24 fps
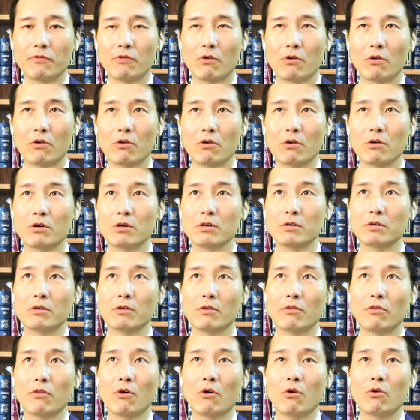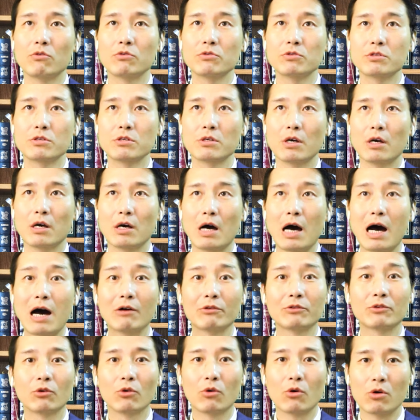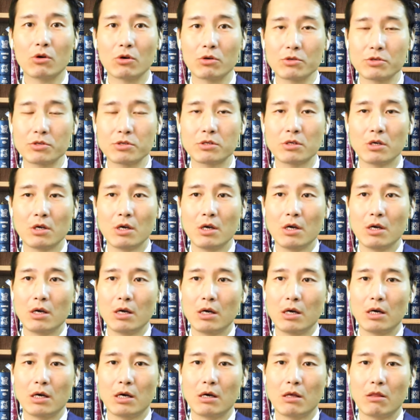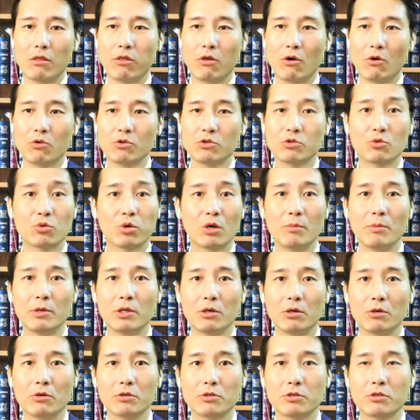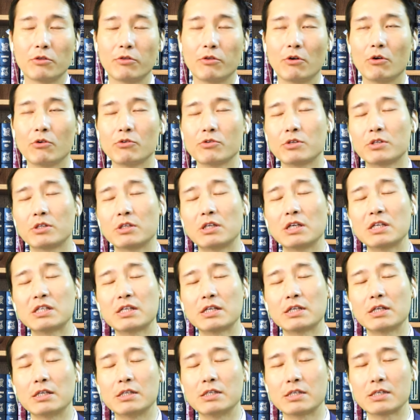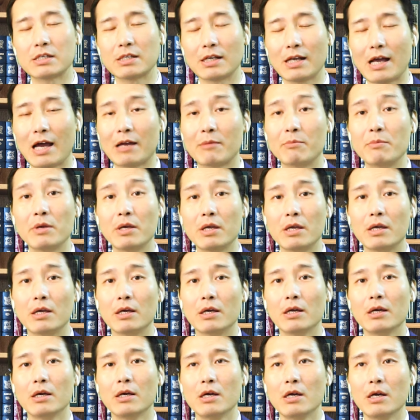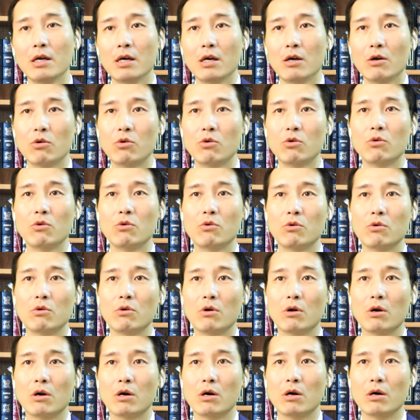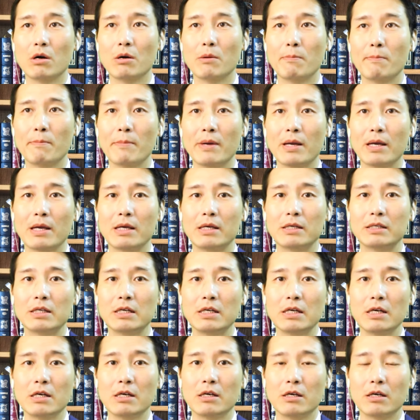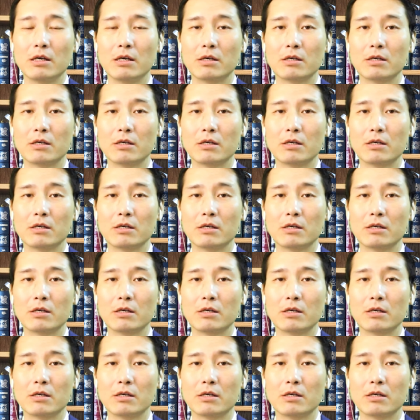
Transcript: For those outlaws, those criminals, those dissidents like me, who made